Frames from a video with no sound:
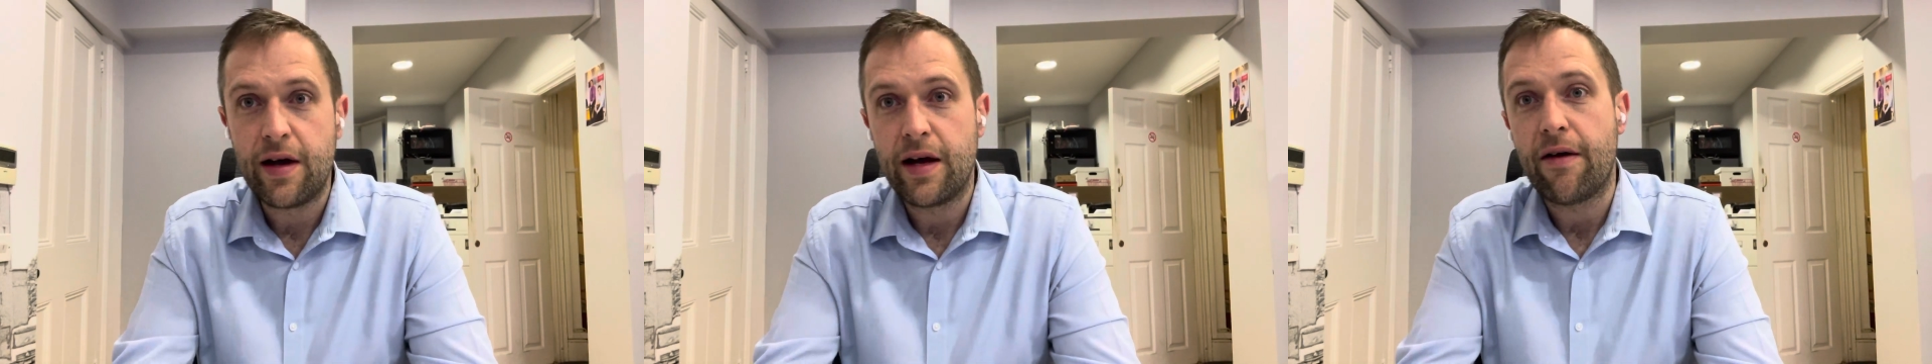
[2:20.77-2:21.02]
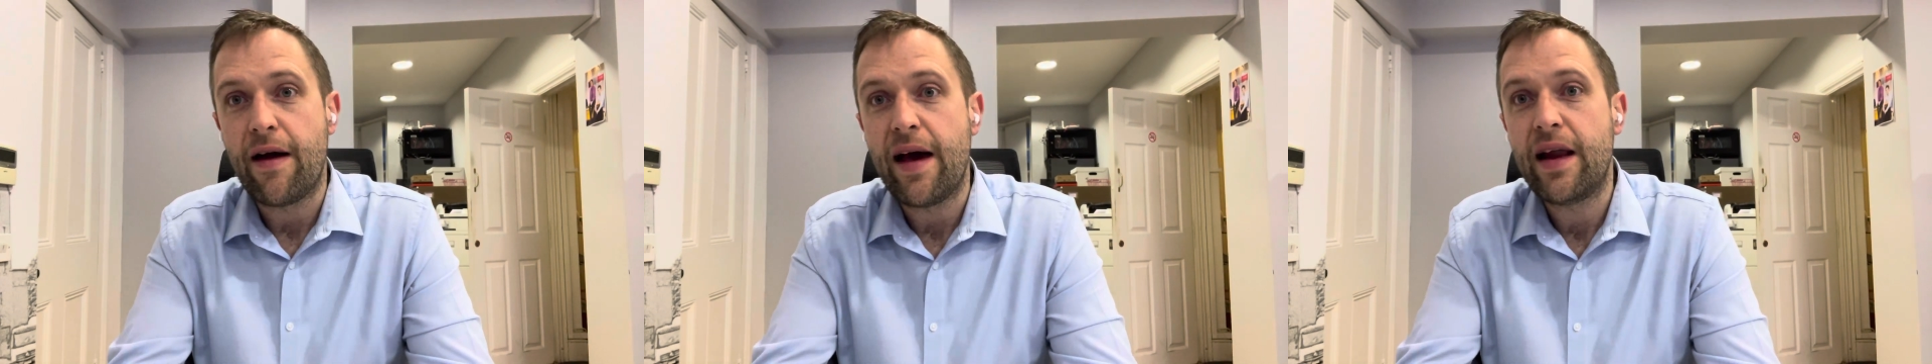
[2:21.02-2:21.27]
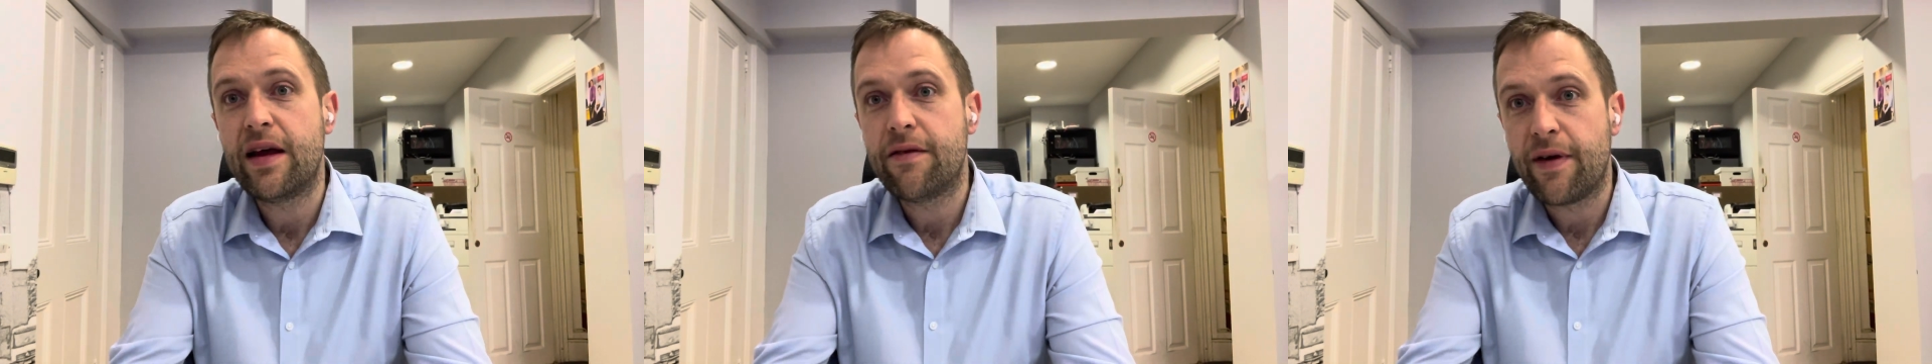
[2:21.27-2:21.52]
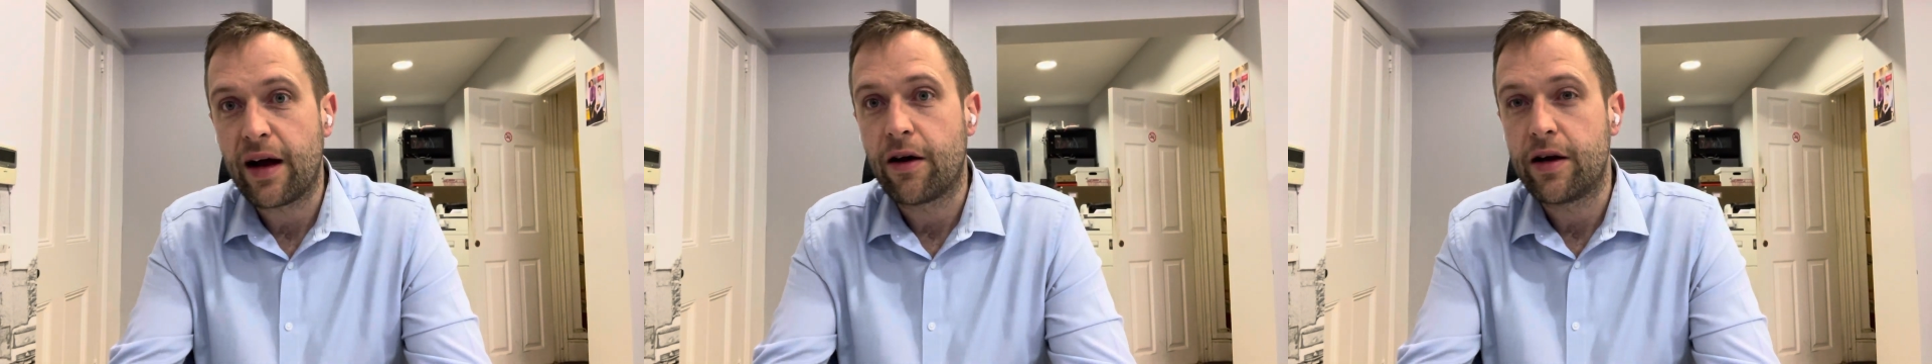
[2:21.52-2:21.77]
any of
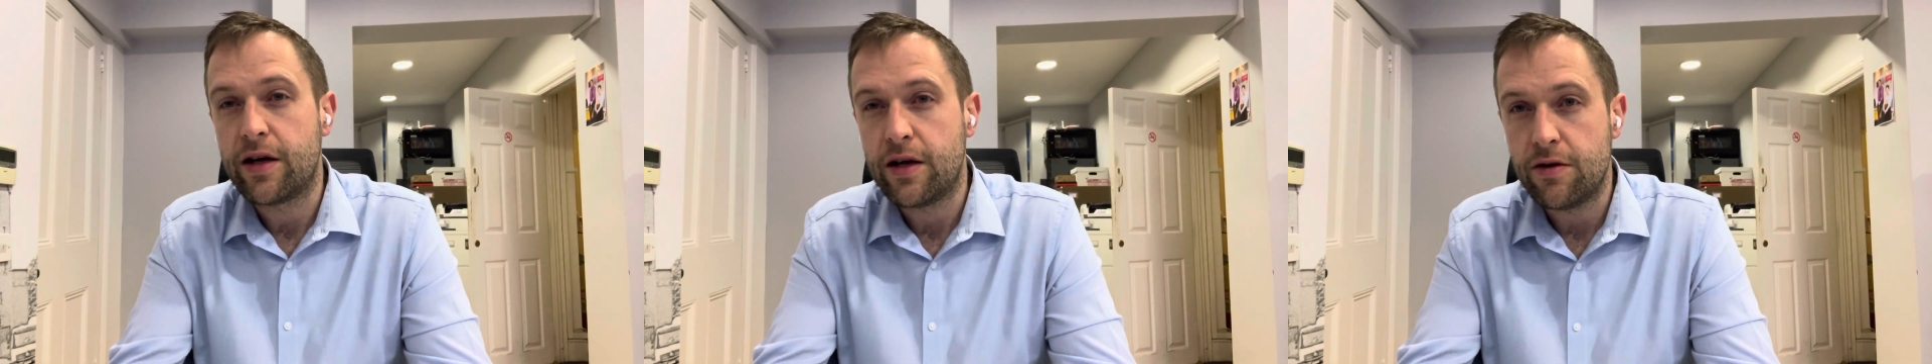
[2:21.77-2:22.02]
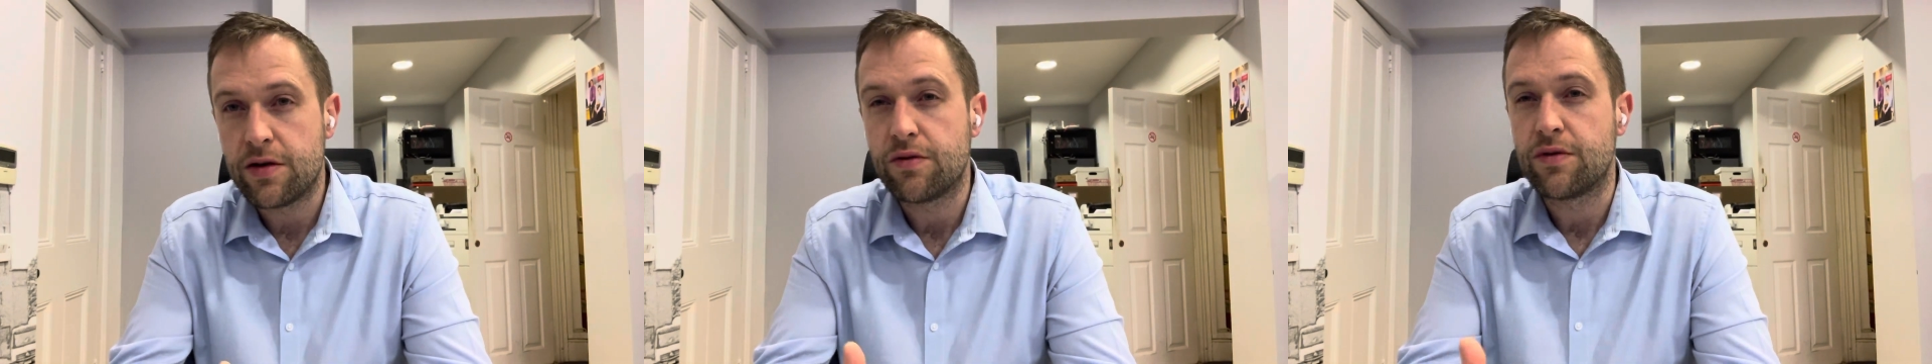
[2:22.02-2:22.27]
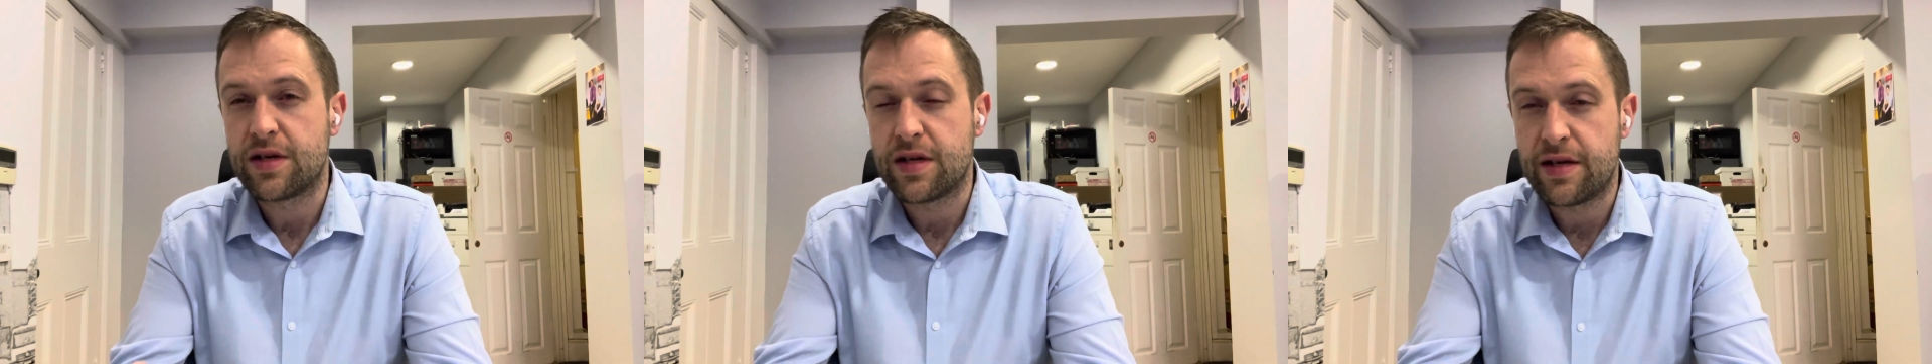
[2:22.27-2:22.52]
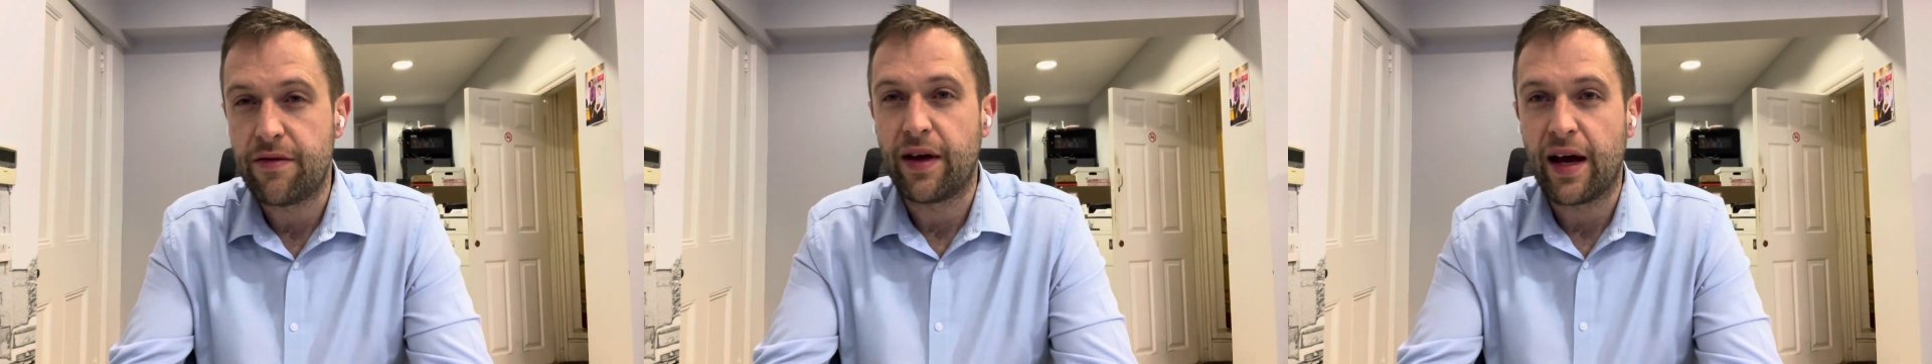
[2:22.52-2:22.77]
that kind of useful
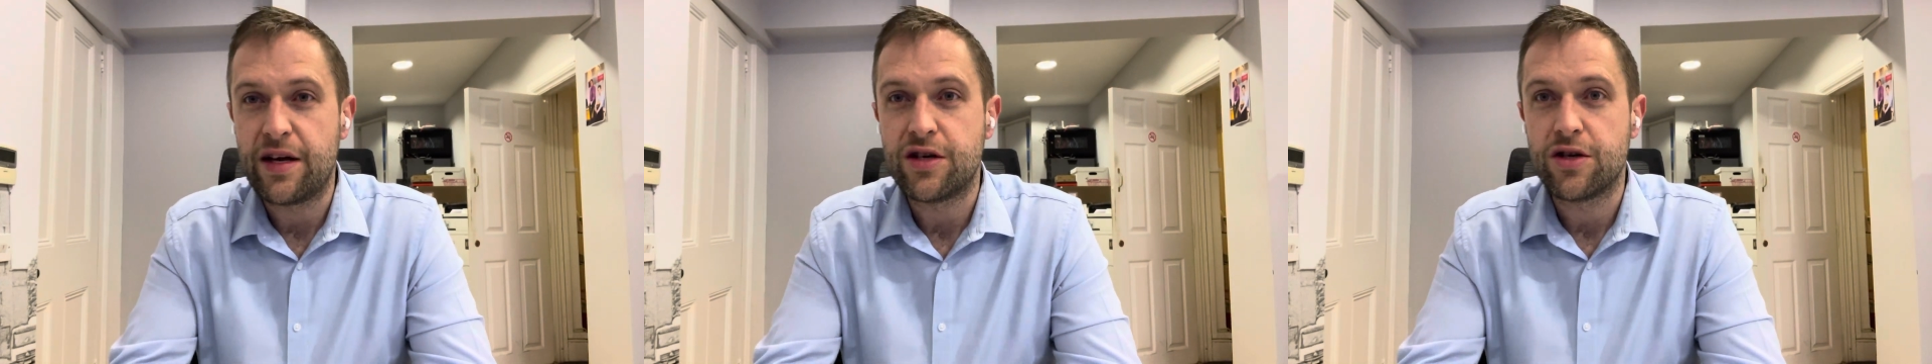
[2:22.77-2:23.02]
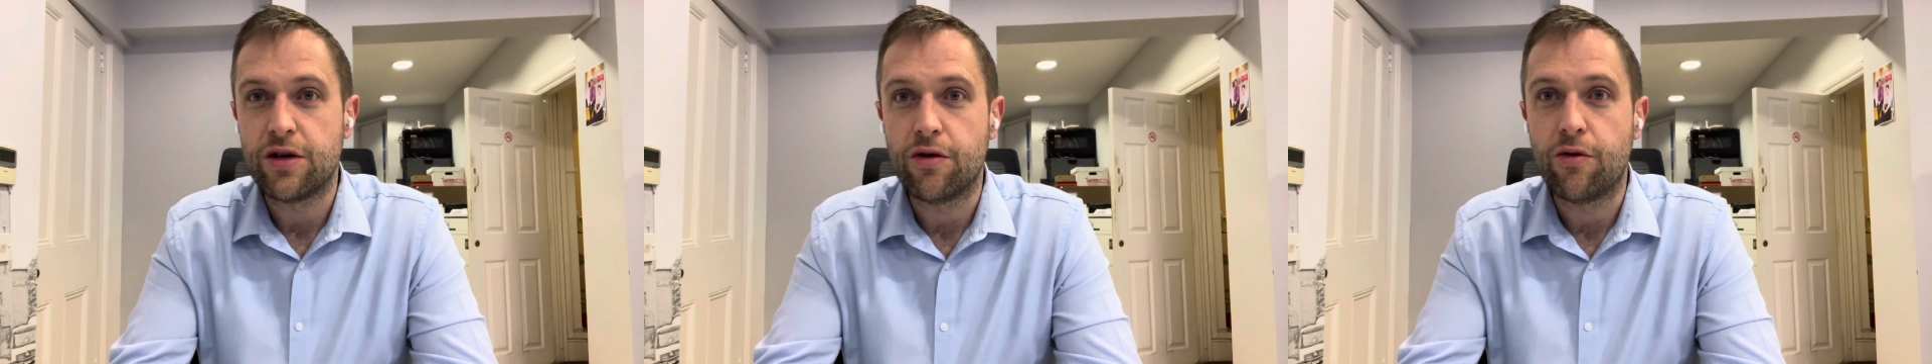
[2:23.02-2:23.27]
certification